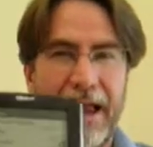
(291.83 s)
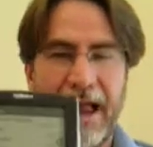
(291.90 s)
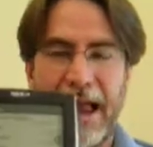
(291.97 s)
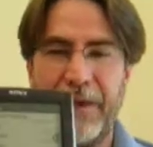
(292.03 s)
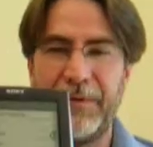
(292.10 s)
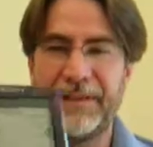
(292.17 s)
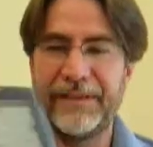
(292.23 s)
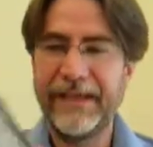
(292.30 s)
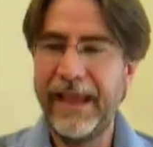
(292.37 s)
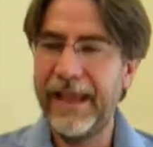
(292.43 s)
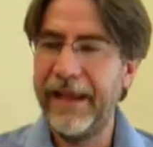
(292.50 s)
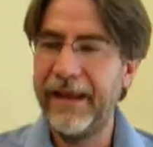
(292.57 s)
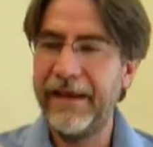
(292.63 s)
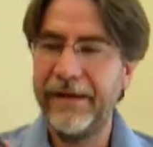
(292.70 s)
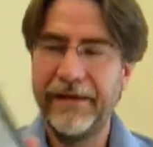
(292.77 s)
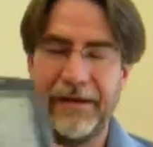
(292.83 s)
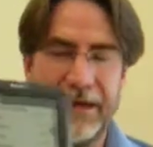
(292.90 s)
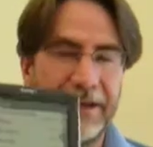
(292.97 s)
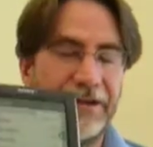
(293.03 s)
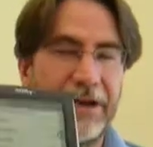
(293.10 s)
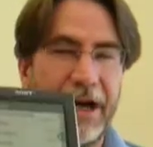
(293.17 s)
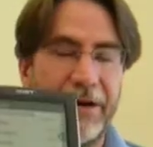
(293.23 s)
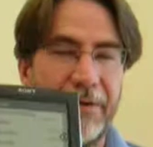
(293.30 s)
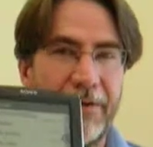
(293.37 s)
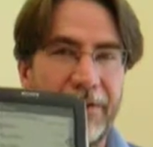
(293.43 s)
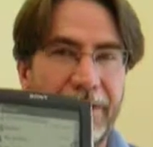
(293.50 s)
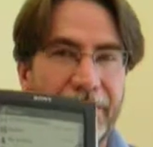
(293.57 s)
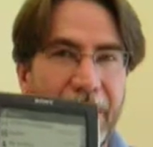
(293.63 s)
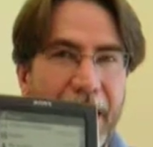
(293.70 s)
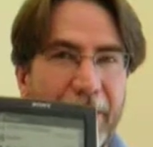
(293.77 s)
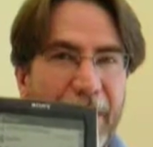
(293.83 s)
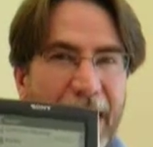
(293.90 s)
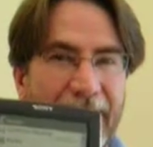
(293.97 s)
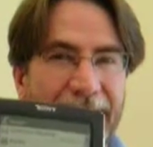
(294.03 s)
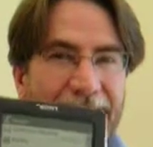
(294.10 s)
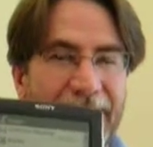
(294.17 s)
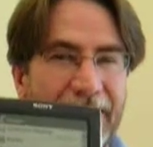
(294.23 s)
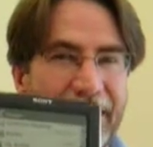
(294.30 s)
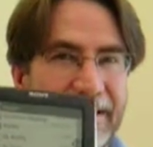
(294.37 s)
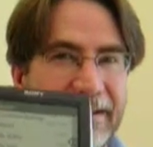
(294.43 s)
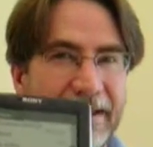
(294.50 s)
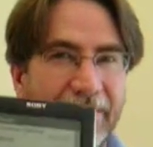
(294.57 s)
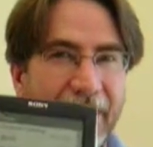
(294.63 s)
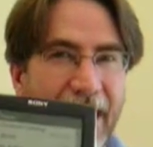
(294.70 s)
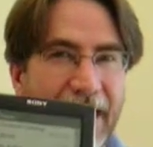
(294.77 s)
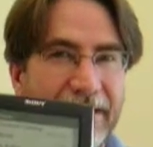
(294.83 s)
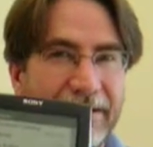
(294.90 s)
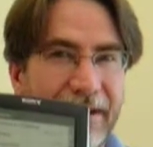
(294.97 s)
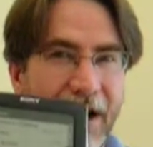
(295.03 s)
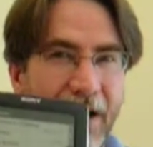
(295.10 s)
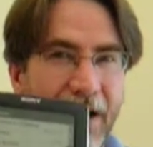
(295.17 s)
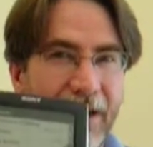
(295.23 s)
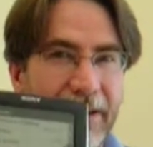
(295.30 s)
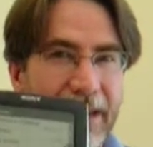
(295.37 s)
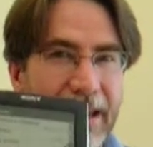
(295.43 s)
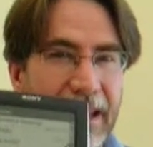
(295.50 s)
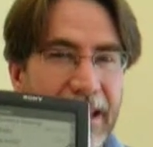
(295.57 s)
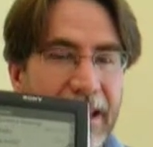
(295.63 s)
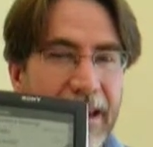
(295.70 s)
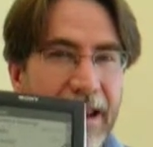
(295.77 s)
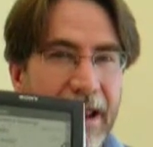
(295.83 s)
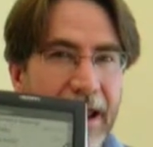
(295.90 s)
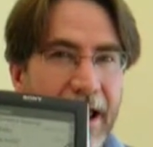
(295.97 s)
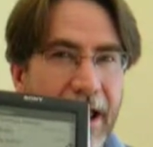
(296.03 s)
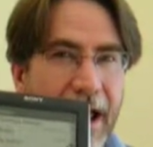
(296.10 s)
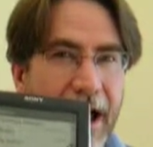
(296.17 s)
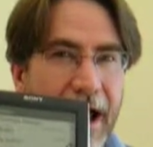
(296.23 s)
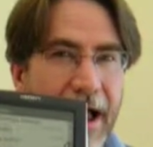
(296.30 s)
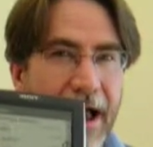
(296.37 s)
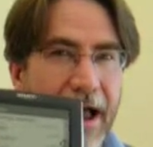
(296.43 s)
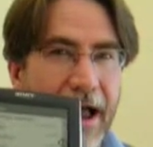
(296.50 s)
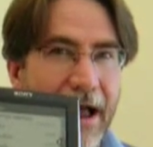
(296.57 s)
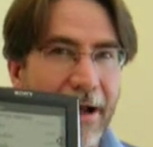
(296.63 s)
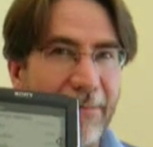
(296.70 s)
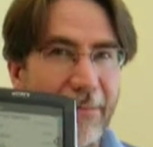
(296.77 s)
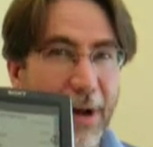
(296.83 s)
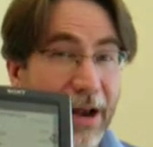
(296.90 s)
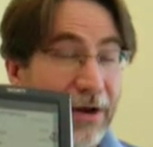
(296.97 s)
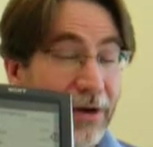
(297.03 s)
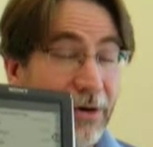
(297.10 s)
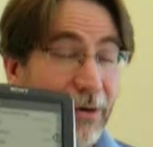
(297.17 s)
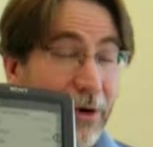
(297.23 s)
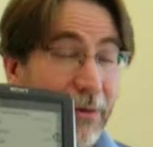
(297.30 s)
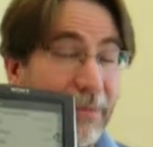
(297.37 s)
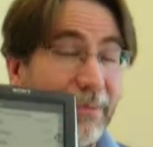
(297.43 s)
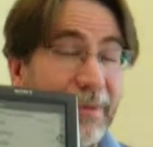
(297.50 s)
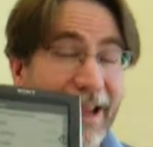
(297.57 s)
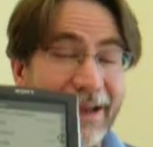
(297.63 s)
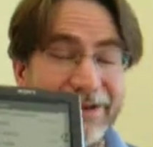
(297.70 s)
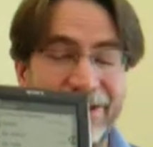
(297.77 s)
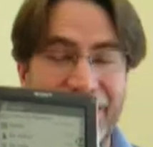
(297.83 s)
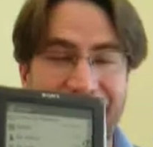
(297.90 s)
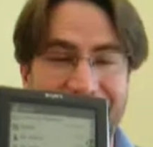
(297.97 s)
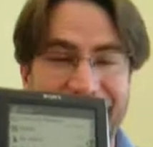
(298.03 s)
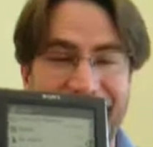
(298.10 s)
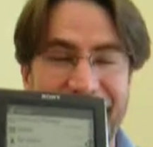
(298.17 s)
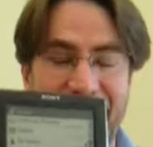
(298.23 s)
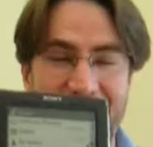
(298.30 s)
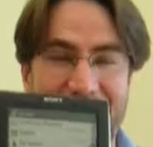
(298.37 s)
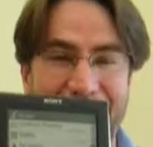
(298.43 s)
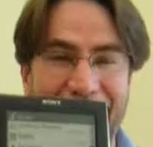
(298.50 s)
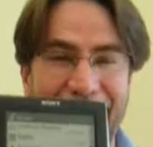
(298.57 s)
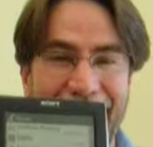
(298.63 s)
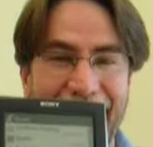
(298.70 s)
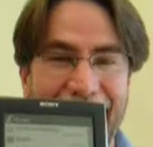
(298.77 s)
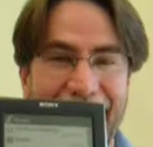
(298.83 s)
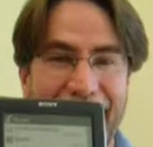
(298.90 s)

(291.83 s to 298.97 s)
I would say in general the drawbacks to this device are the monochrome nature of the screen,